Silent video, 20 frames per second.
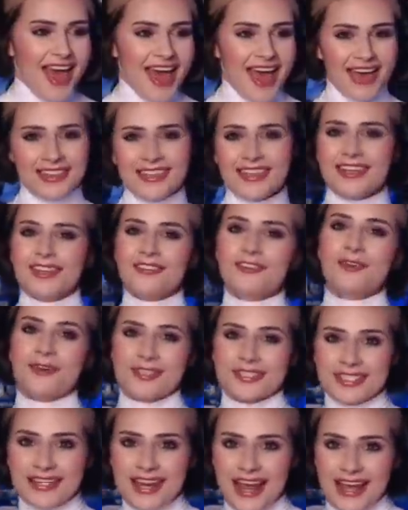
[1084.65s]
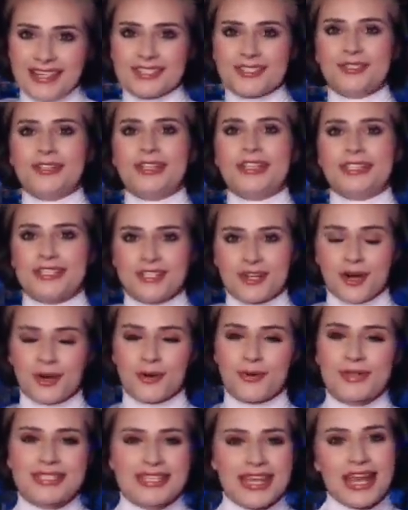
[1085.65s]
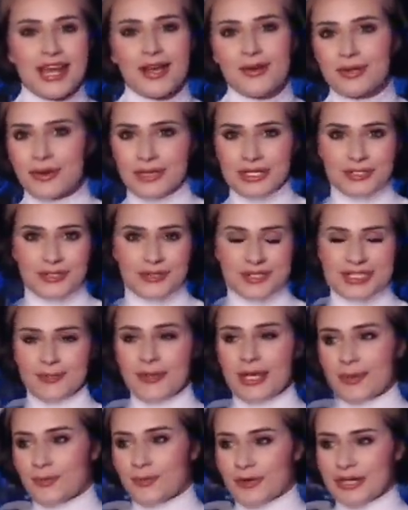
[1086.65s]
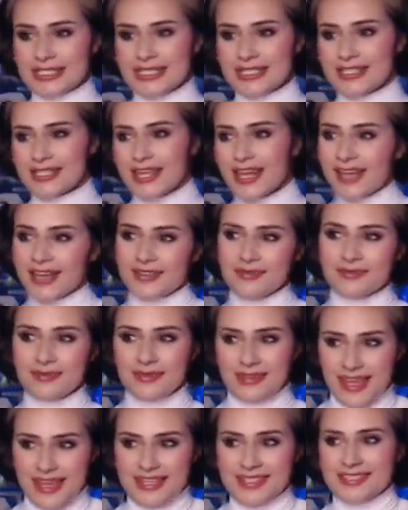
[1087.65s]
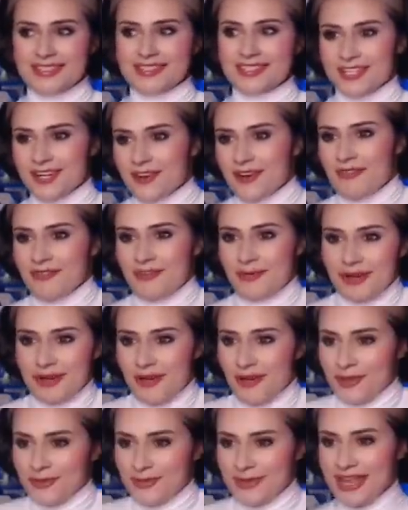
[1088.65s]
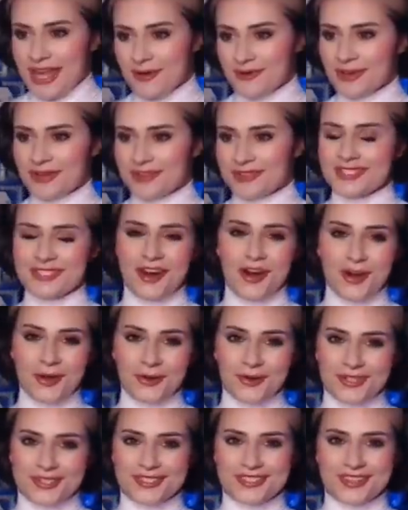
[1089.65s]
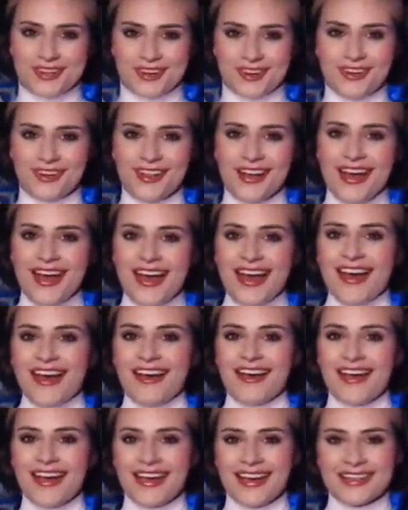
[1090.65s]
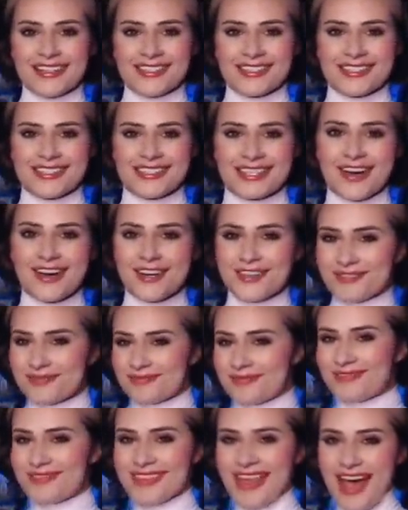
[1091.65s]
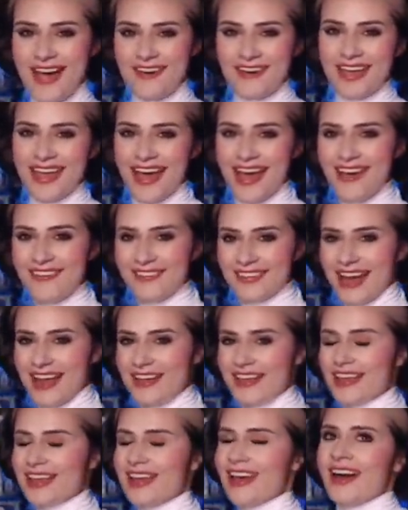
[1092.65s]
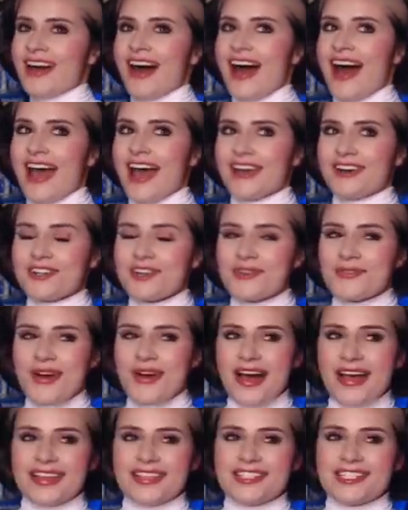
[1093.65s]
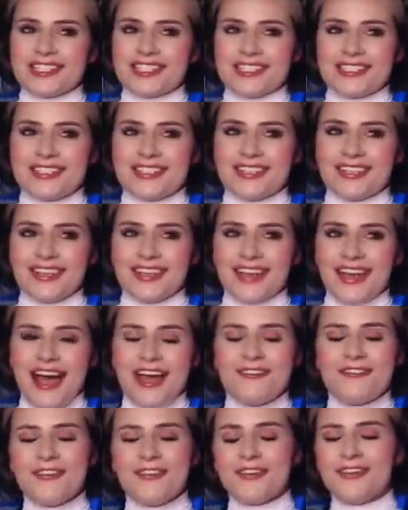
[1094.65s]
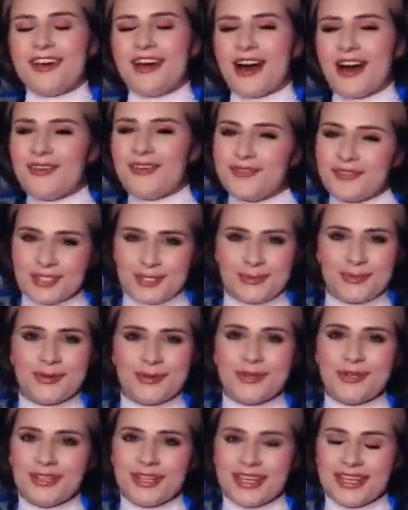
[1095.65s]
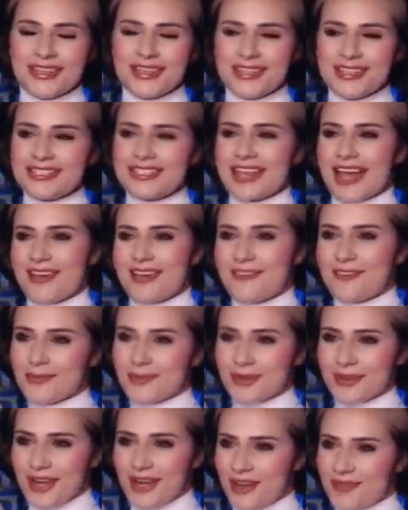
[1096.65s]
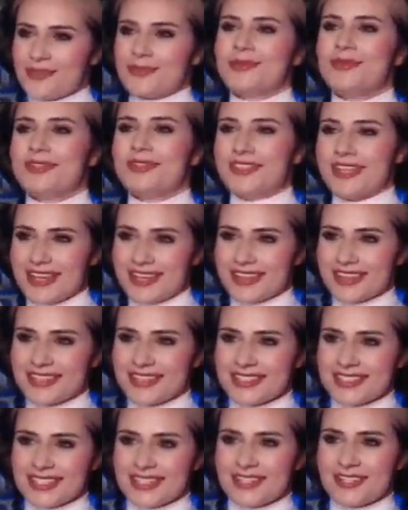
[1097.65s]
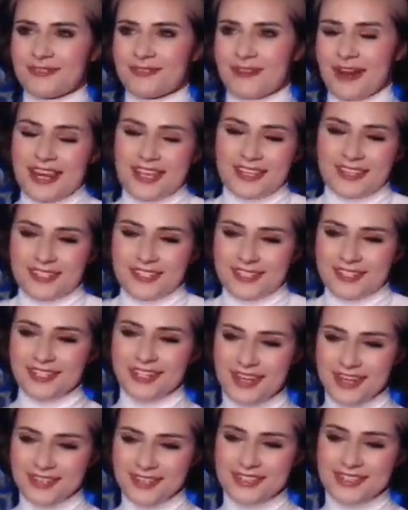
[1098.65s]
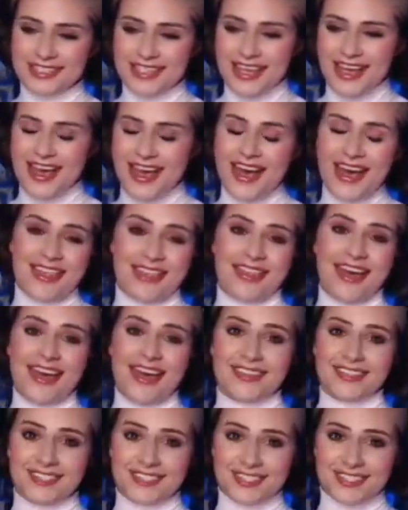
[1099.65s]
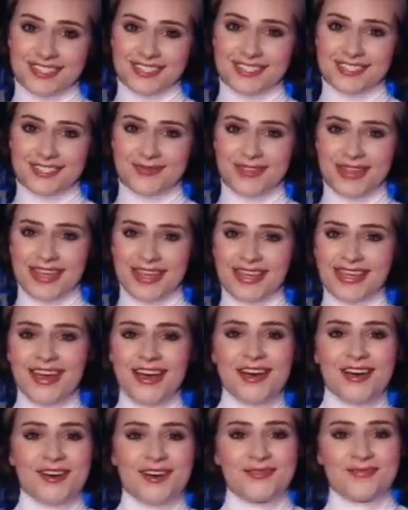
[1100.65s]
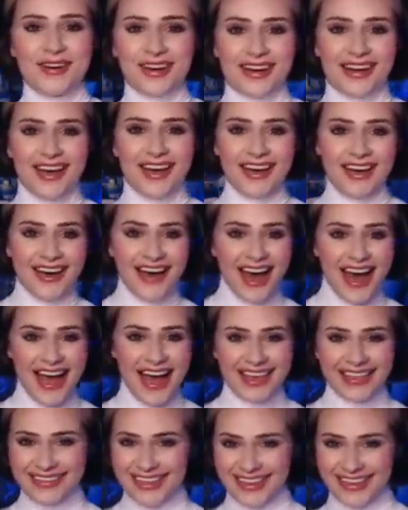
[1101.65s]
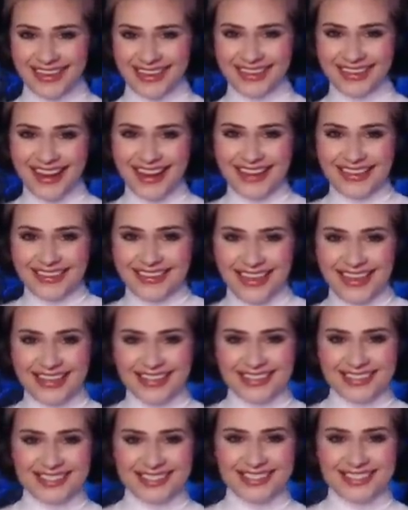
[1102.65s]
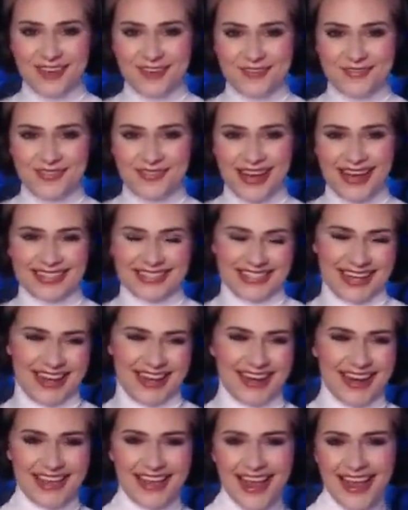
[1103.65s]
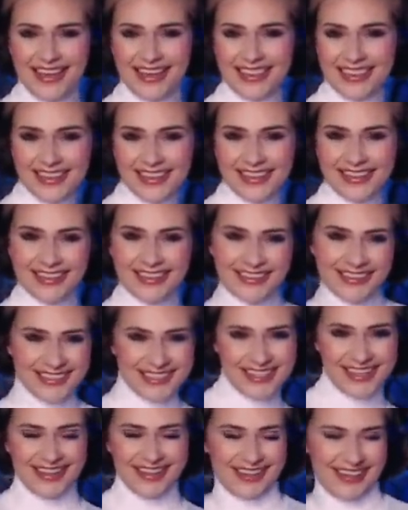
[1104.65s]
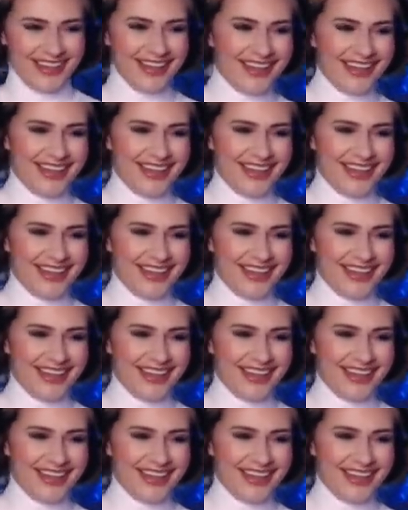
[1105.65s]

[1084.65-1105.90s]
And then, of course, in high school on Star Wars Day, I would always dress up like Princess Leia. Hence, you know, everyone called me that weird Star Wars girl. And so now I have it. I, I don't know why. It just, I feel comfortable in this. I feel more comfortable like this than in regular clothes. That's just me. But uh, I like it. I like it so much, and I, I think it looks good.